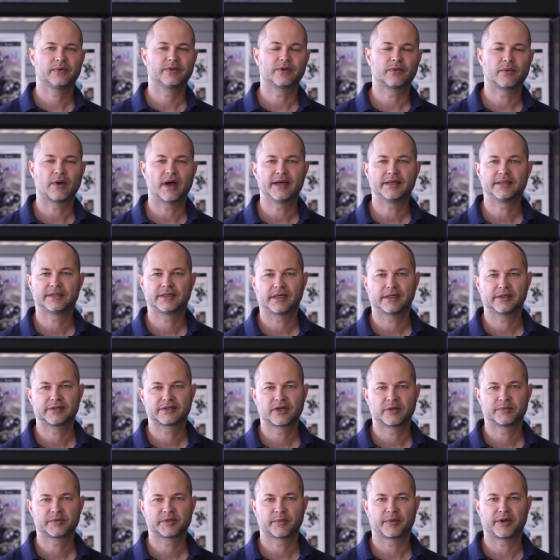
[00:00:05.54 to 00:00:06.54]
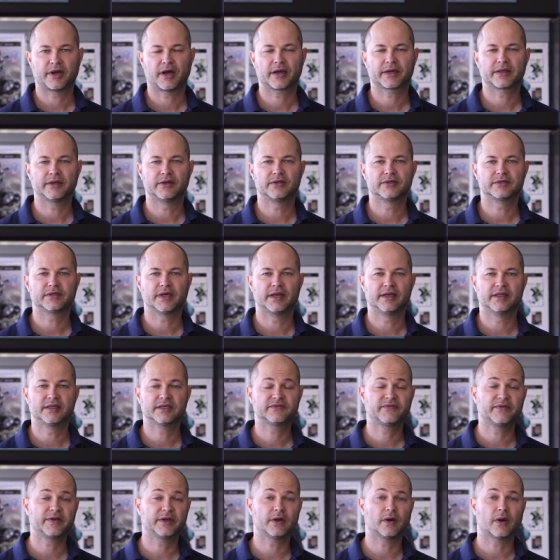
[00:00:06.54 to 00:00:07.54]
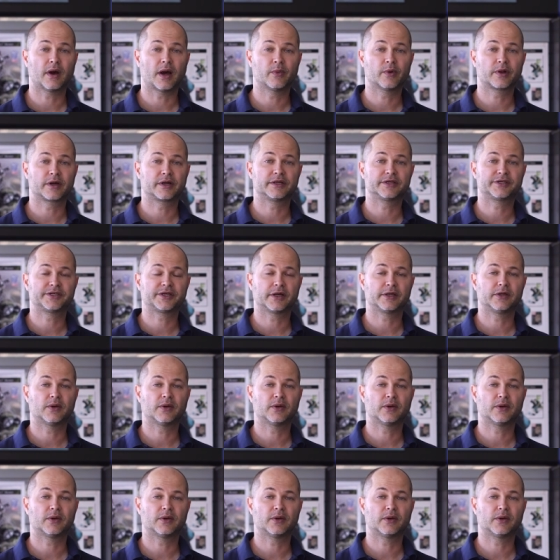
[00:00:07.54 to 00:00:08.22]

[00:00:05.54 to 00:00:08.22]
with Orion Telescopes and Binoculars, and in this video I wanted to show